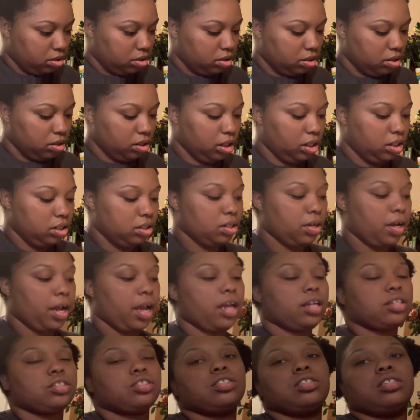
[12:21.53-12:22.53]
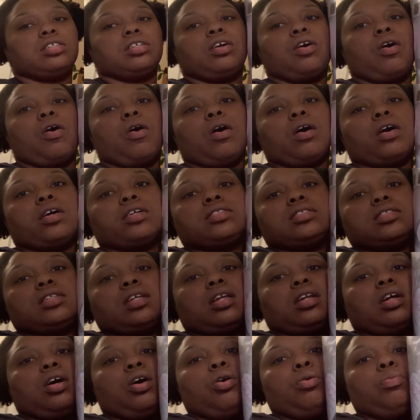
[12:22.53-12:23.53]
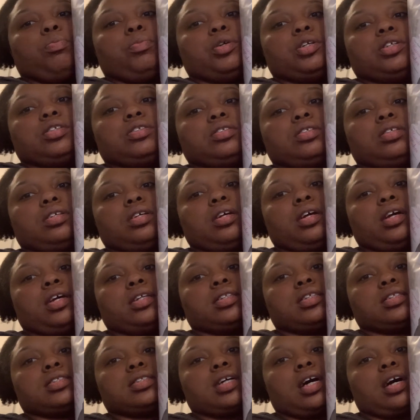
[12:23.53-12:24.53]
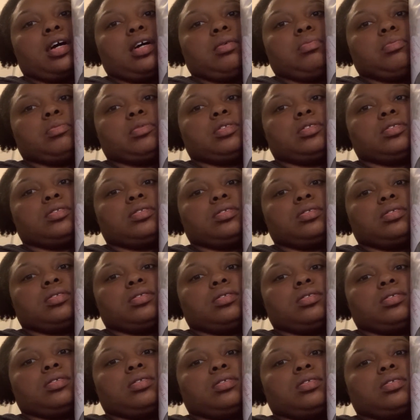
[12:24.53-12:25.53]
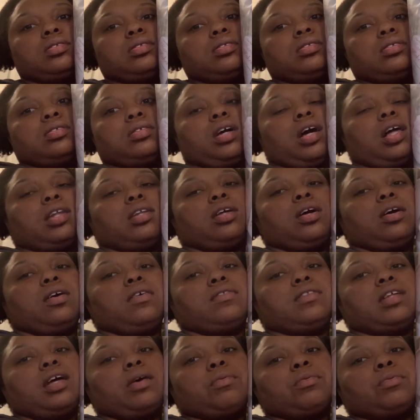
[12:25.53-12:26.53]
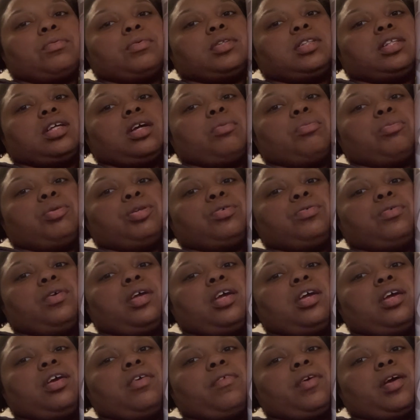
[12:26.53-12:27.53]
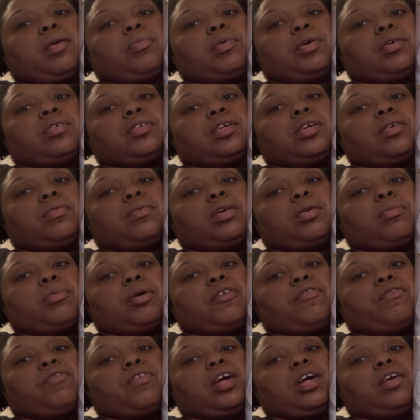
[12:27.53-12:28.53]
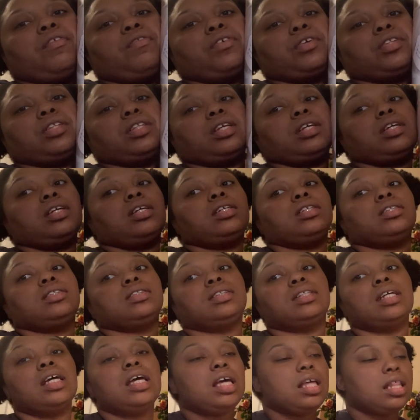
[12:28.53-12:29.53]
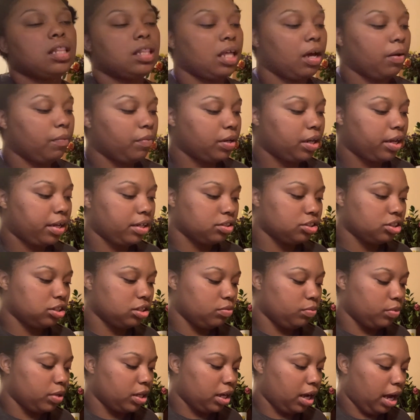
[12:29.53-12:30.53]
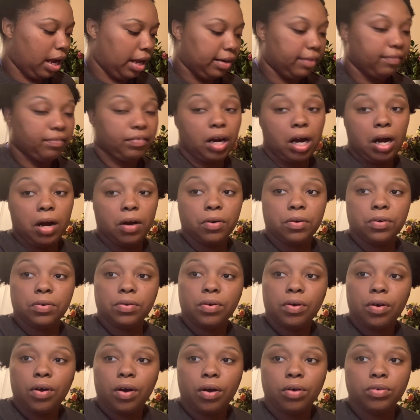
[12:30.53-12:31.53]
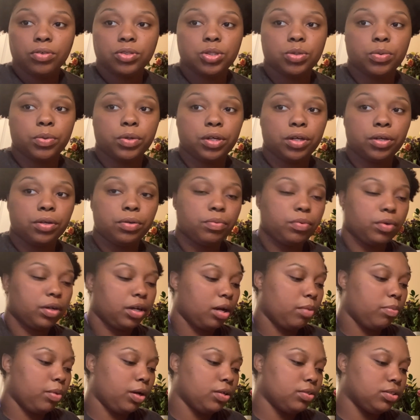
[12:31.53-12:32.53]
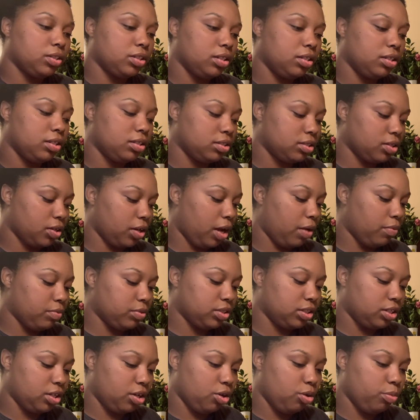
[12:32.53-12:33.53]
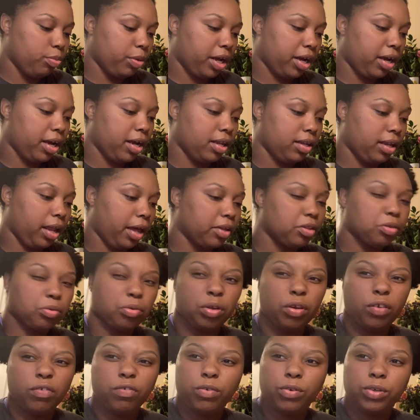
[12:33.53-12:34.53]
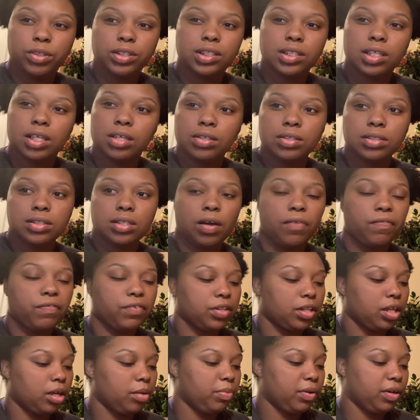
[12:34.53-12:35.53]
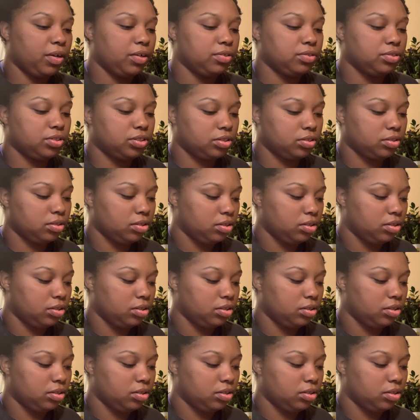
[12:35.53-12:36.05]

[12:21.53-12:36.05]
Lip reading: These are actually cards that open at the top. I love that one with that blue head wrap on there. One of my favorite things. That one actually went kind of viral on Twitter when I posted it, so that was dope. I got like 3 or 4 sales off of that post.